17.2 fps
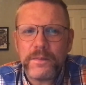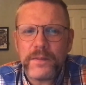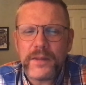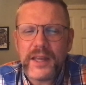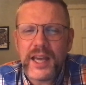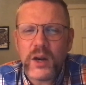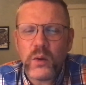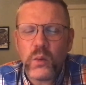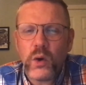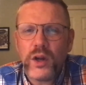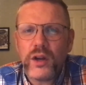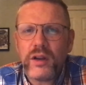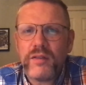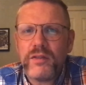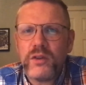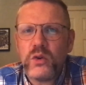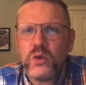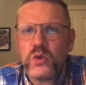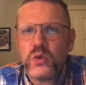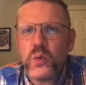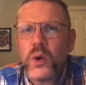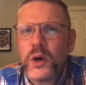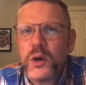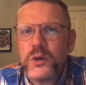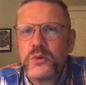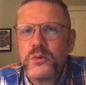Yet what have those
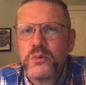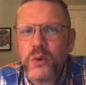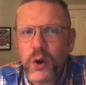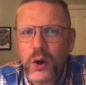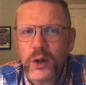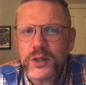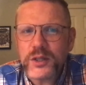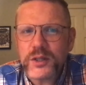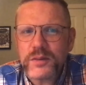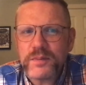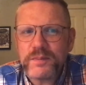words wrought?